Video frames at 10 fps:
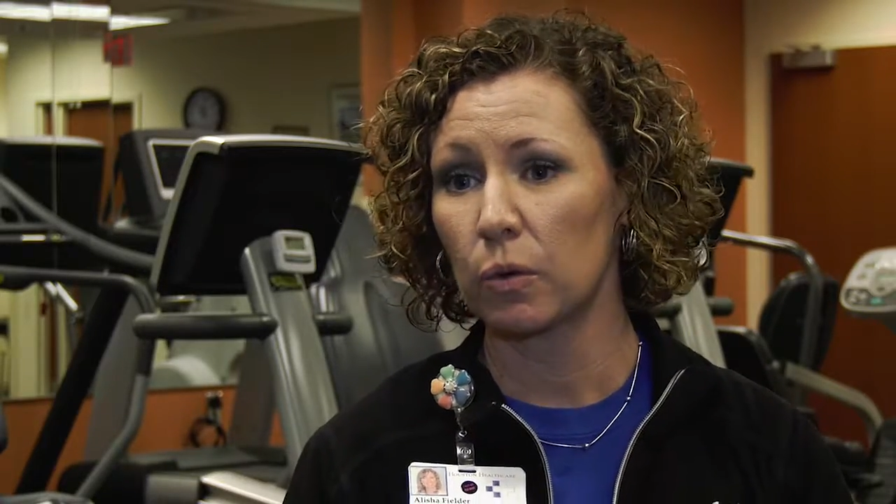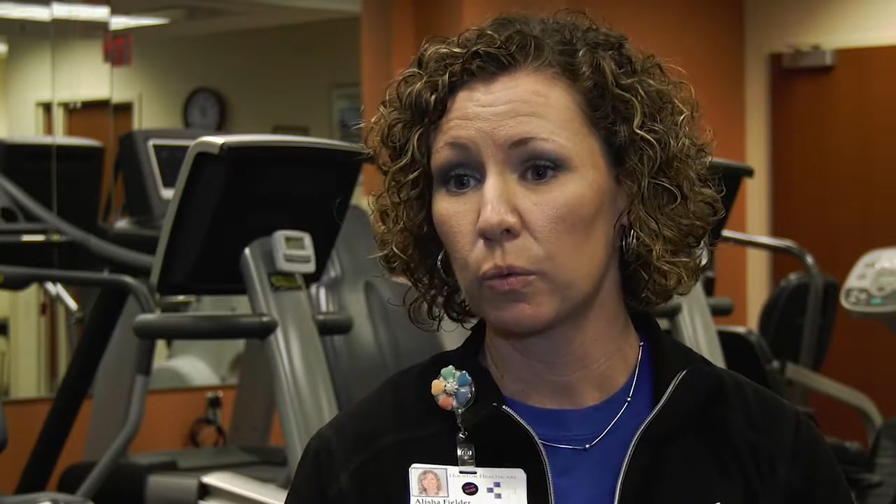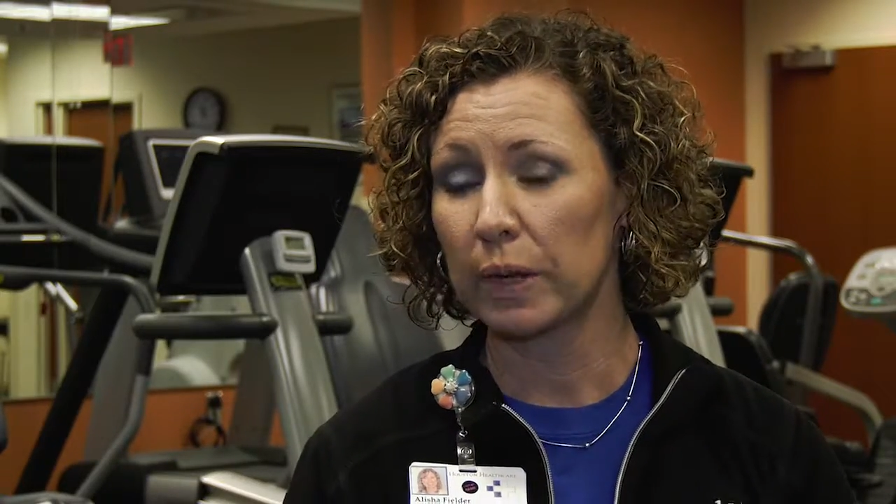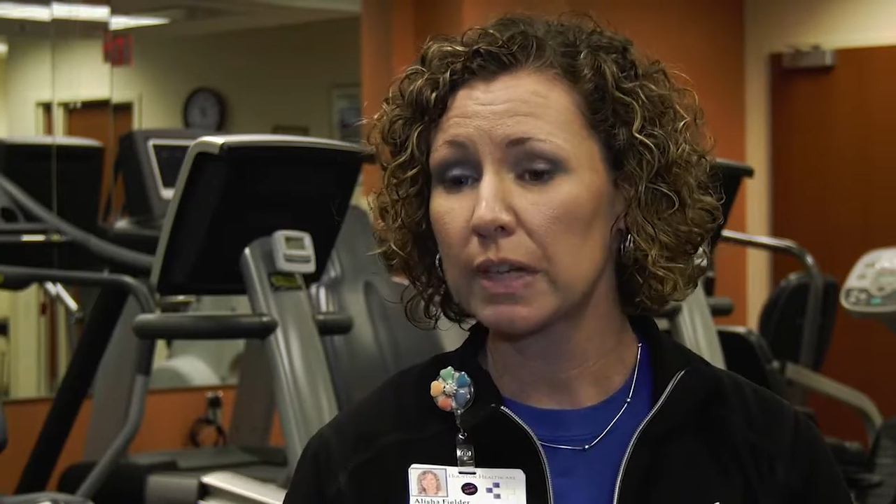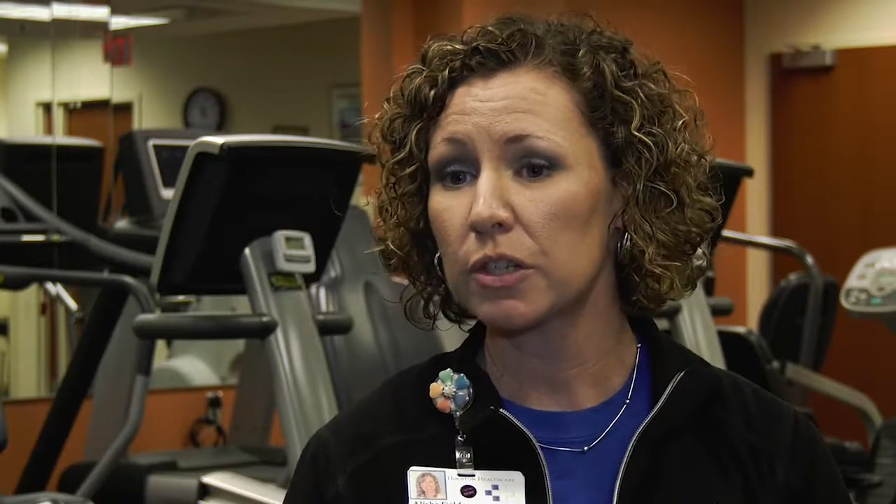
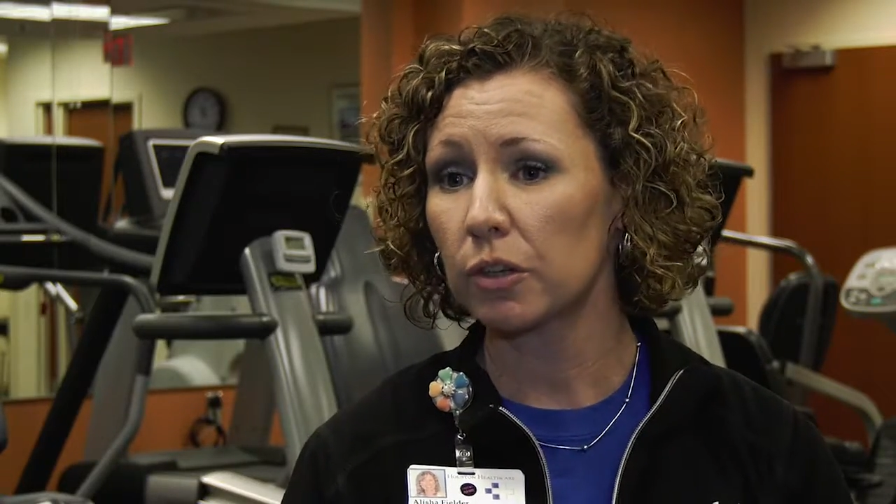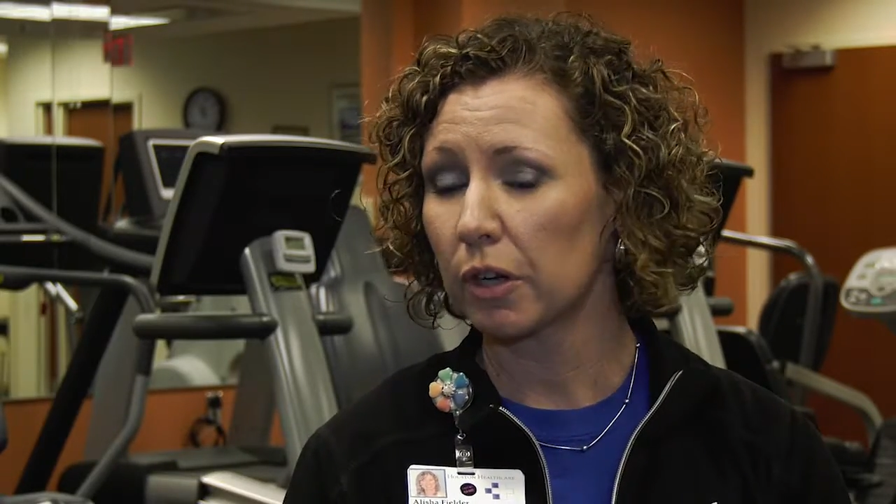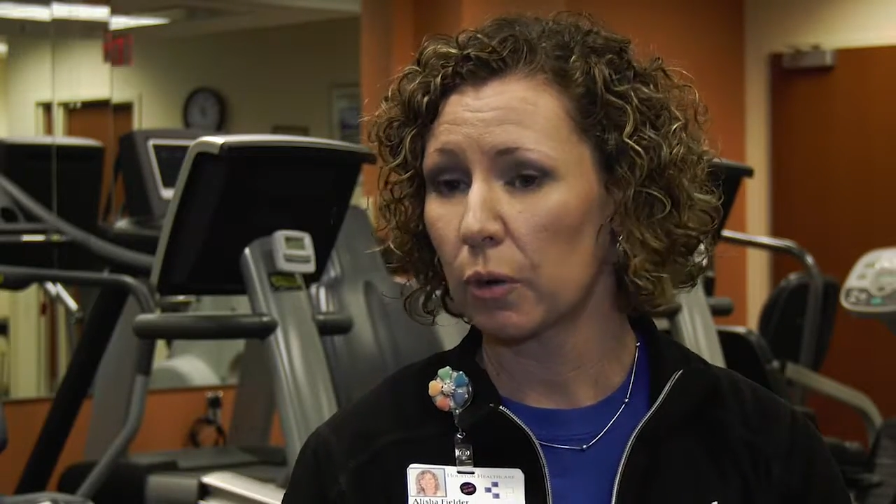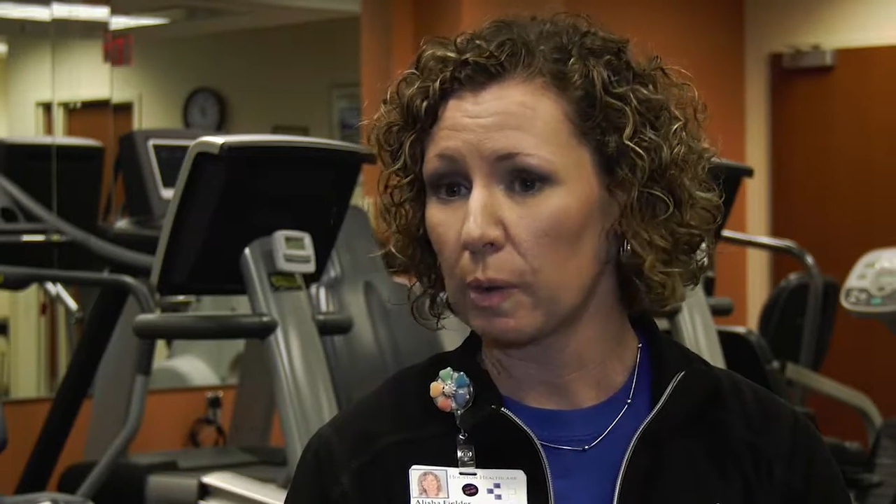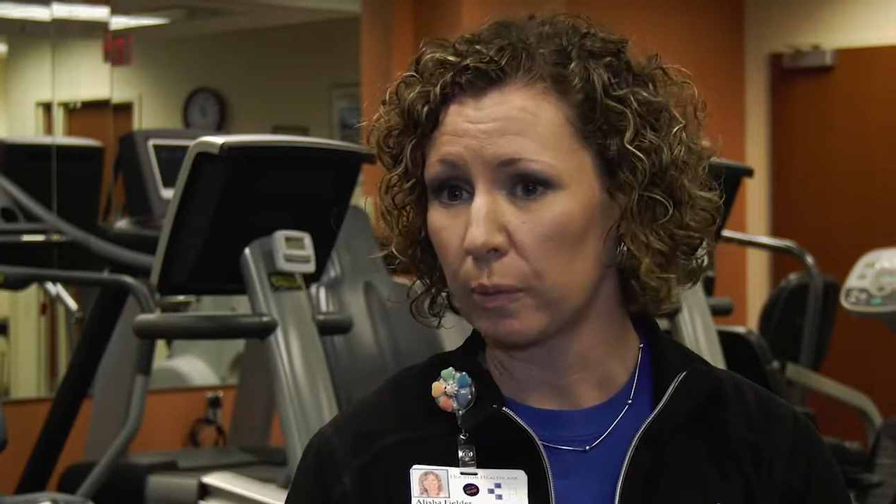we do
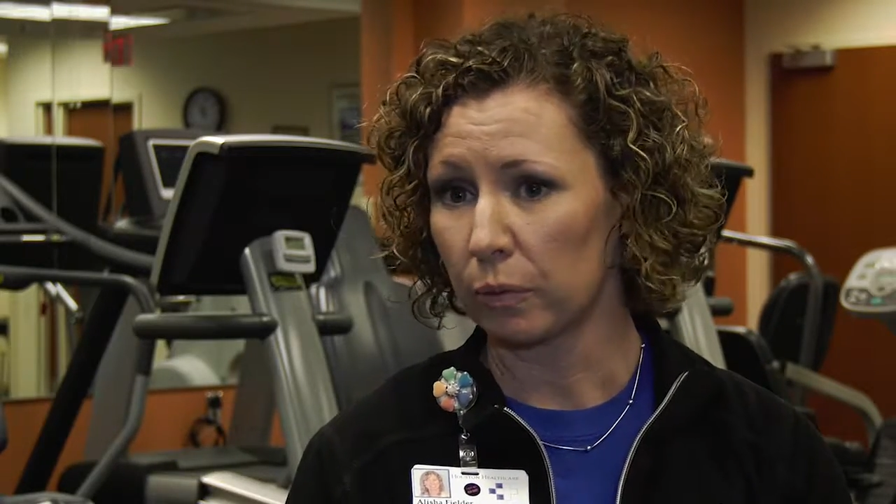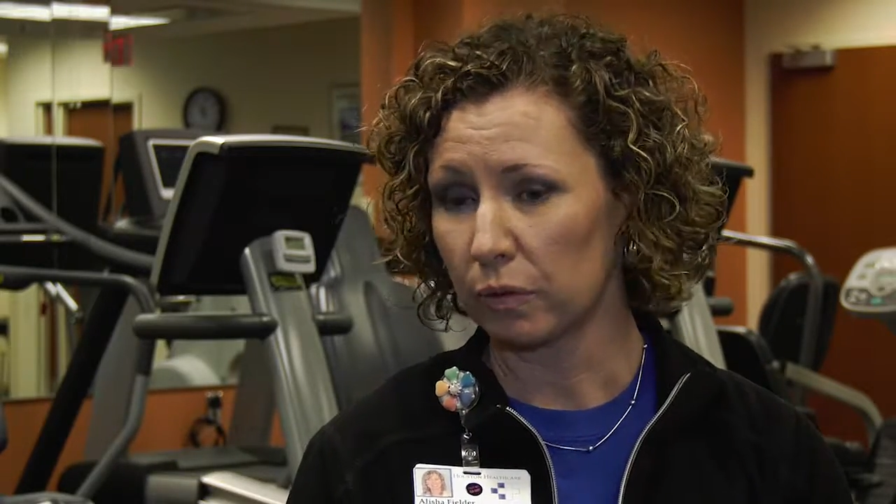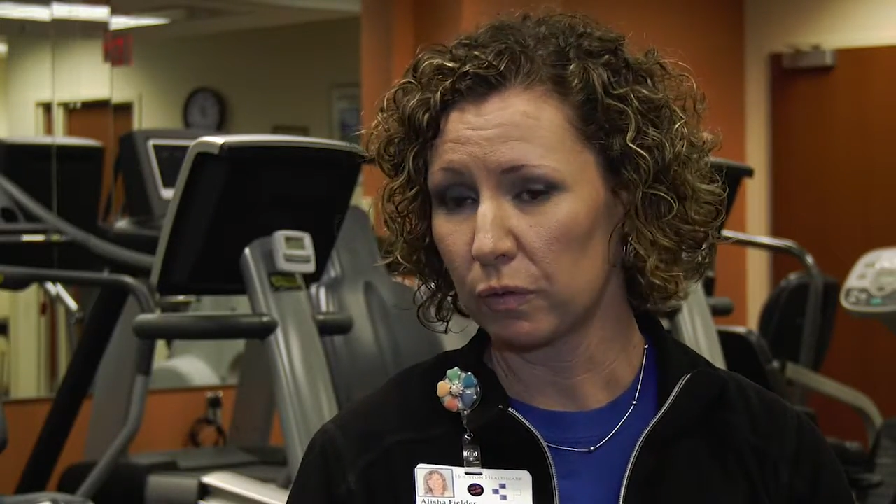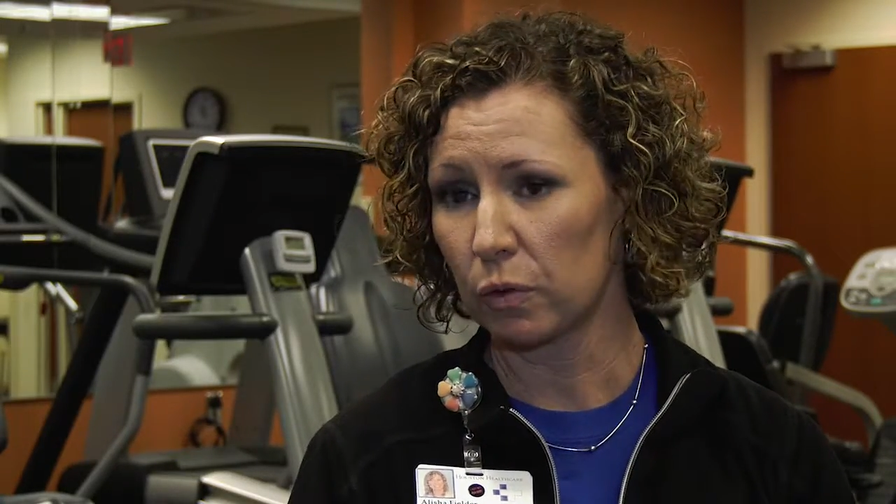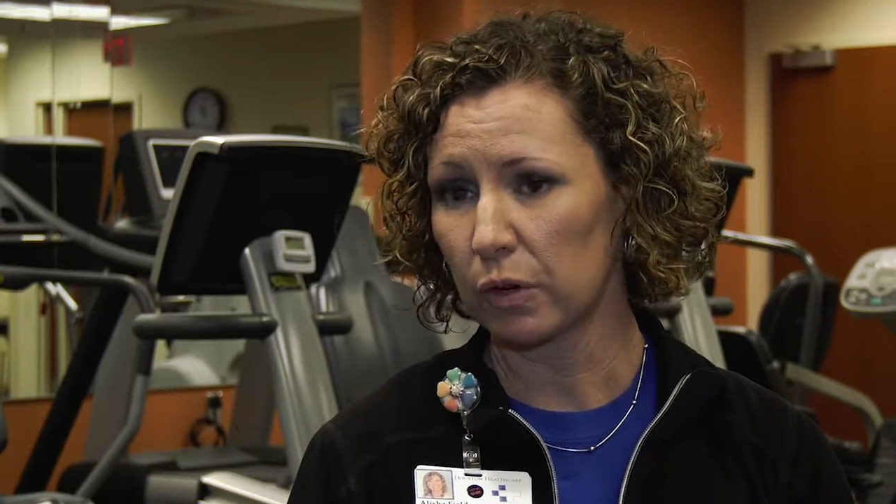go up on
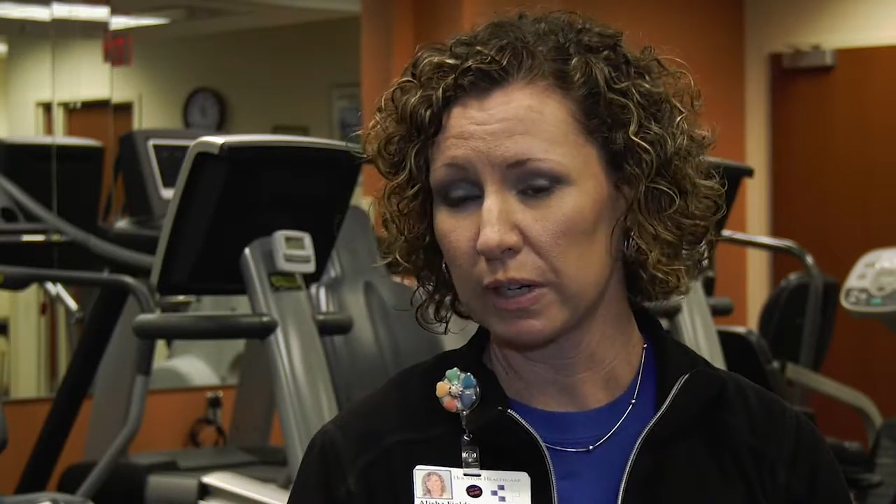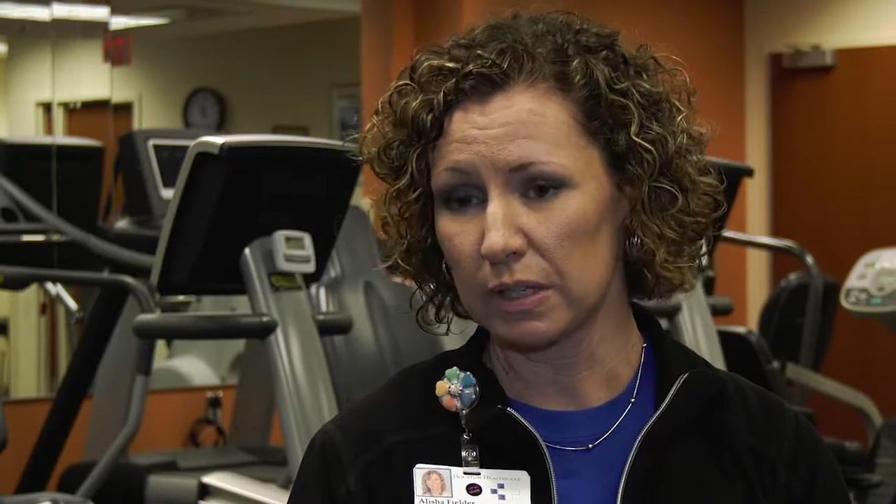the floor